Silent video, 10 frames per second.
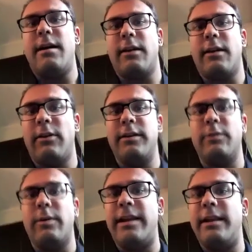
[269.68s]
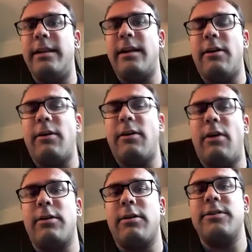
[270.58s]
Currently, the way the entire
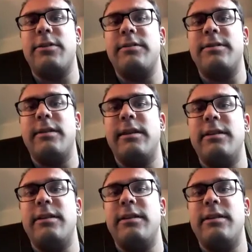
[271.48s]
auto insurance